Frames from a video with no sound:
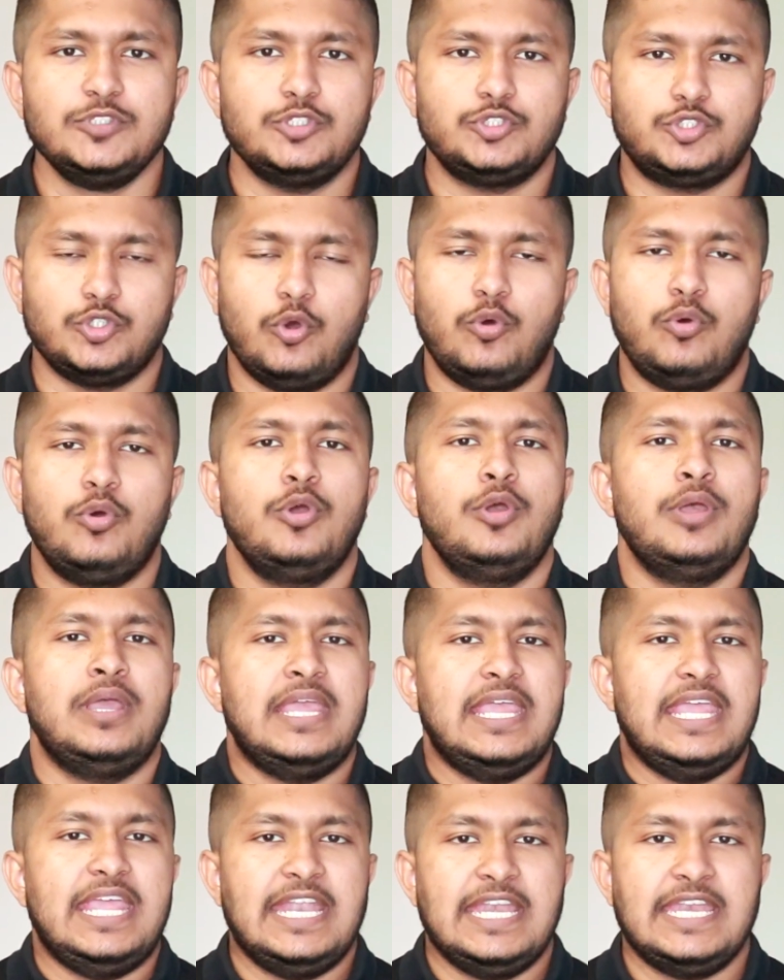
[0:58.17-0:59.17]
So
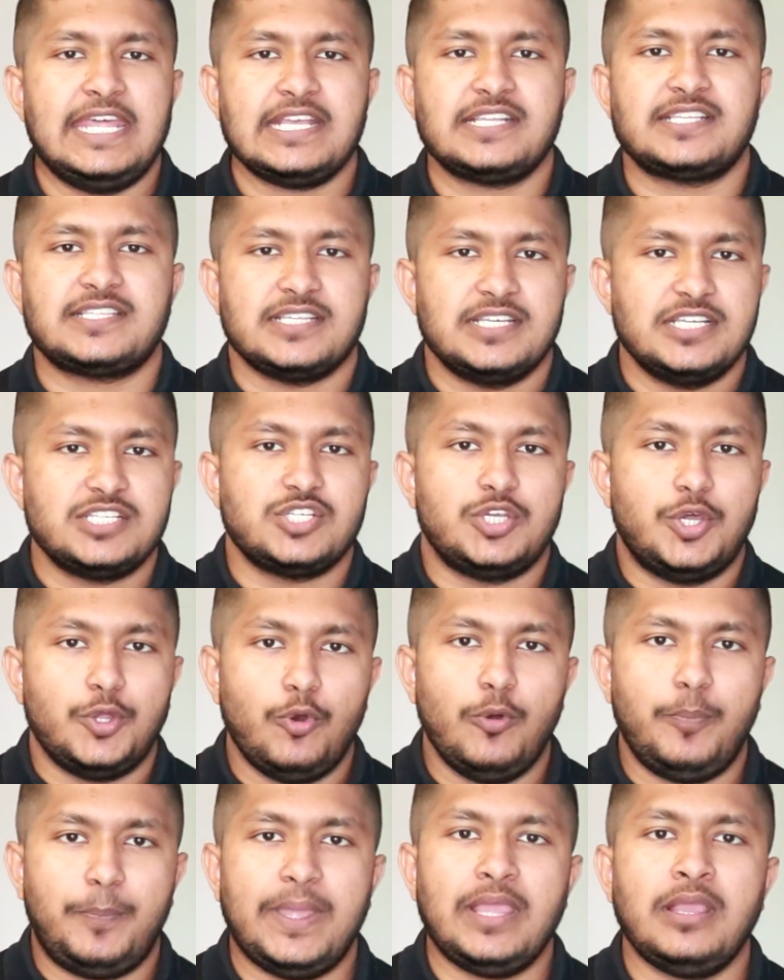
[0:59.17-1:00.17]
index is
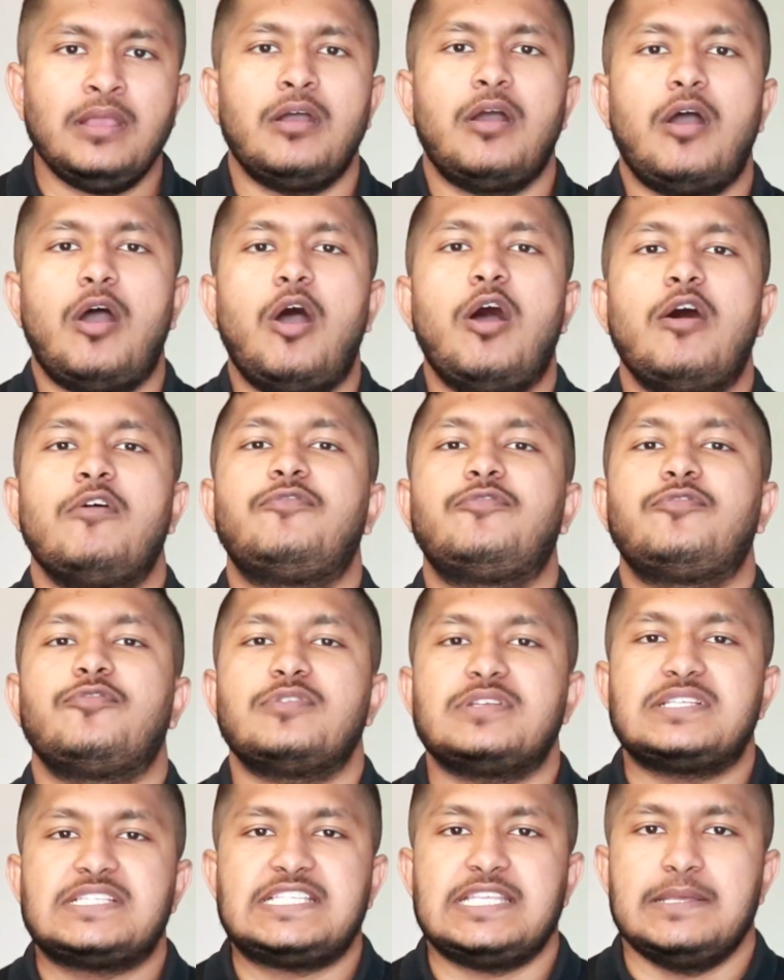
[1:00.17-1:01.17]
grouping of
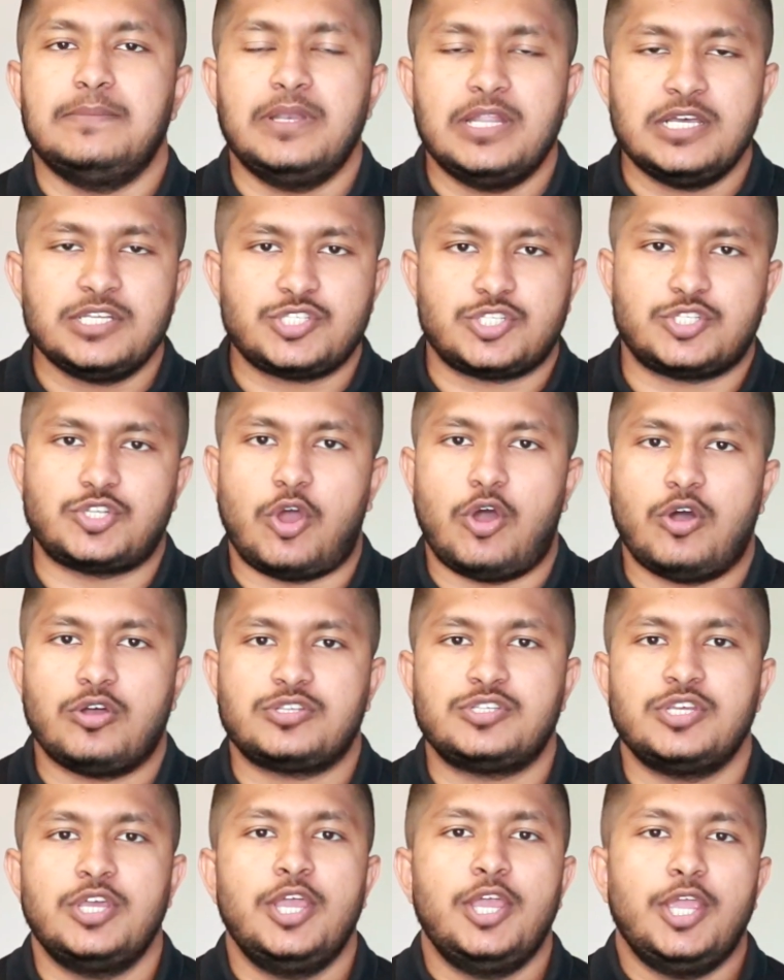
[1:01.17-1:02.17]
similar
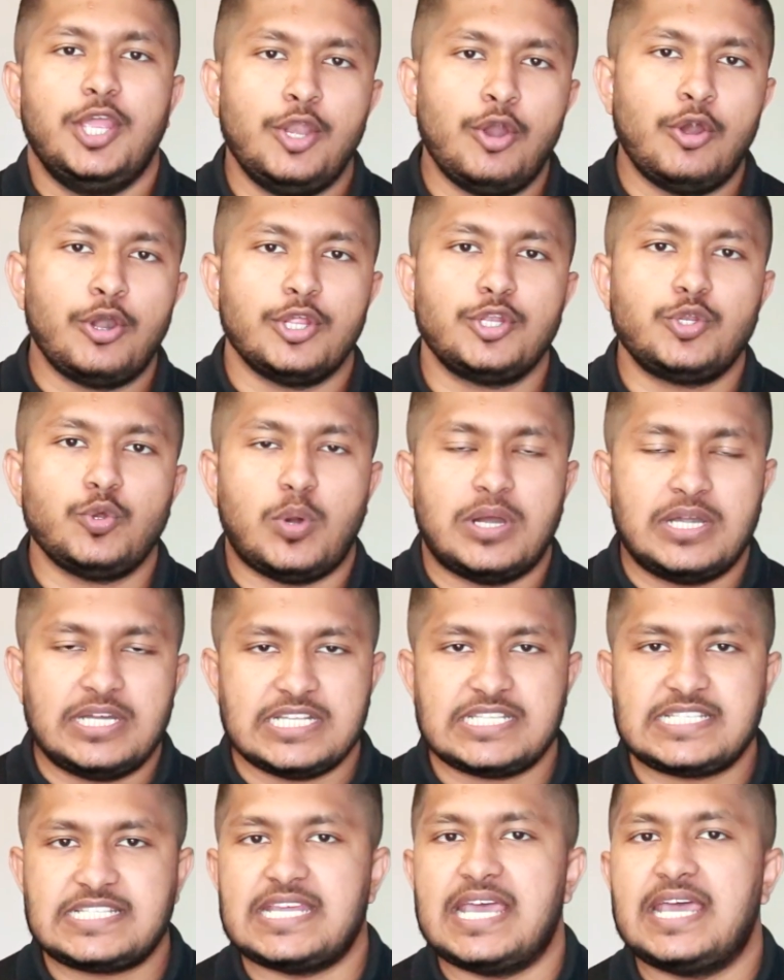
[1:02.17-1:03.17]
stocks in order to
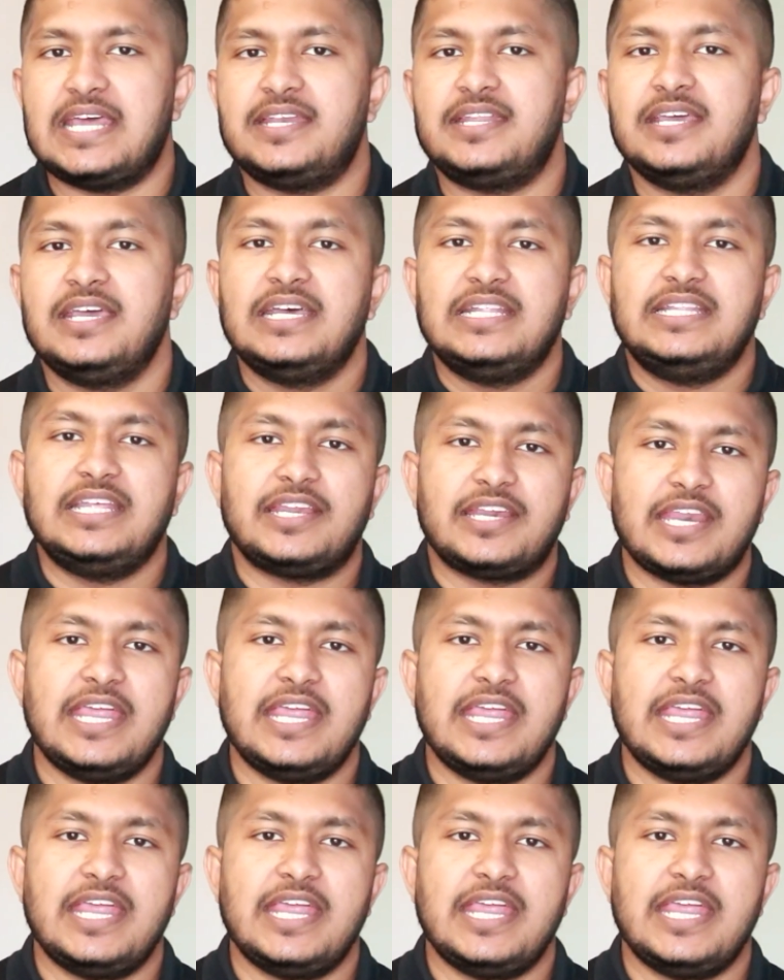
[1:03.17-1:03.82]
understand the